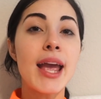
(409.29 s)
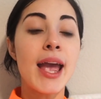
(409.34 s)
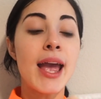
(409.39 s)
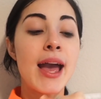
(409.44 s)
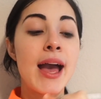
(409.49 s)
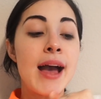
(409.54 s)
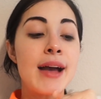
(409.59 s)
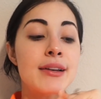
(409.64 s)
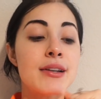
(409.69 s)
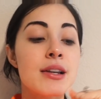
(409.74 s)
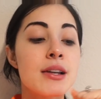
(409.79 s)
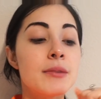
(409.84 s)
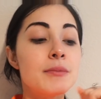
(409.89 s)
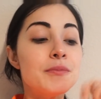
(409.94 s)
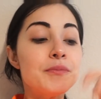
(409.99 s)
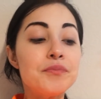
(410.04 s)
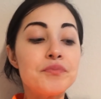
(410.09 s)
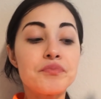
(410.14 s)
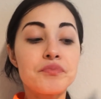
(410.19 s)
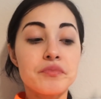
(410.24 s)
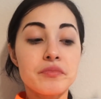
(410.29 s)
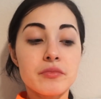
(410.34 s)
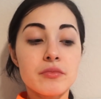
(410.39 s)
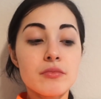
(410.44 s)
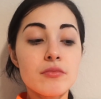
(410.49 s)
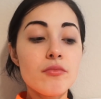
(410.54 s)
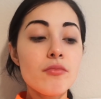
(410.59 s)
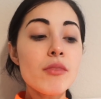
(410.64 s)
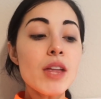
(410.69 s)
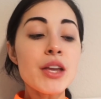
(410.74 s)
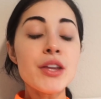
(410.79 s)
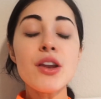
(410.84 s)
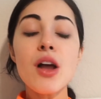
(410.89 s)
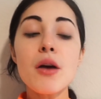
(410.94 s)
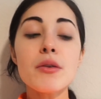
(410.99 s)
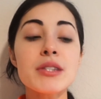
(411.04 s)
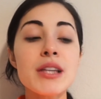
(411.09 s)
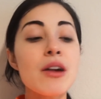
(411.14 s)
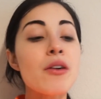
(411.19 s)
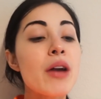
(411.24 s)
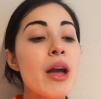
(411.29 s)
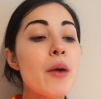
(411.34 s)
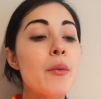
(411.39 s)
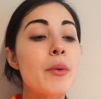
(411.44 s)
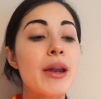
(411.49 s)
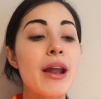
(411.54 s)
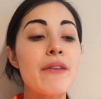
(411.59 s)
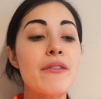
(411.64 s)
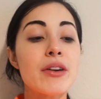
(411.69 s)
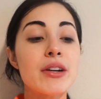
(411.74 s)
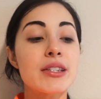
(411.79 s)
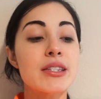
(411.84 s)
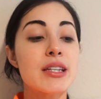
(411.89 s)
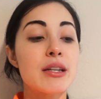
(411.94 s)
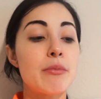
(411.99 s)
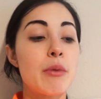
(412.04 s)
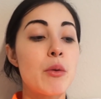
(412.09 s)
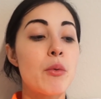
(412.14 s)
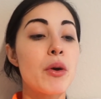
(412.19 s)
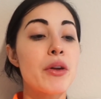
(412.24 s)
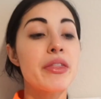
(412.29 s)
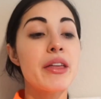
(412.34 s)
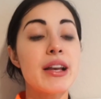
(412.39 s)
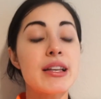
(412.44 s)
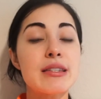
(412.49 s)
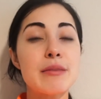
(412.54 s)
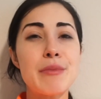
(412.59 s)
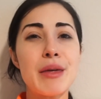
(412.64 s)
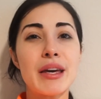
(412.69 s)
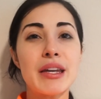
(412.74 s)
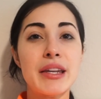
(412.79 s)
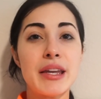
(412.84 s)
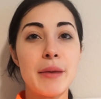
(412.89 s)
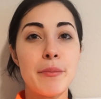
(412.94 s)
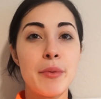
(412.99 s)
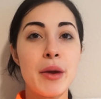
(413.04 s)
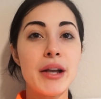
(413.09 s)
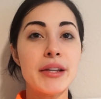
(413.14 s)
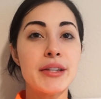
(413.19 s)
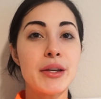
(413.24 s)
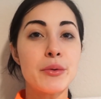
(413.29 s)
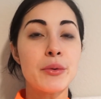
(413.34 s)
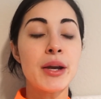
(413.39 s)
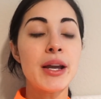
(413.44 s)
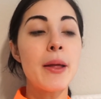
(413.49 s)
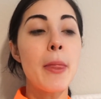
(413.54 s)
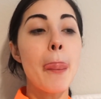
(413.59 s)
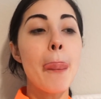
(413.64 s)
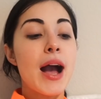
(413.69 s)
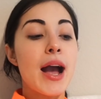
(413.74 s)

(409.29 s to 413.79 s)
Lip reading: And you know, I was like, okay, whatever, it's gonna be worth it because I'm not gonna get pregnant, right?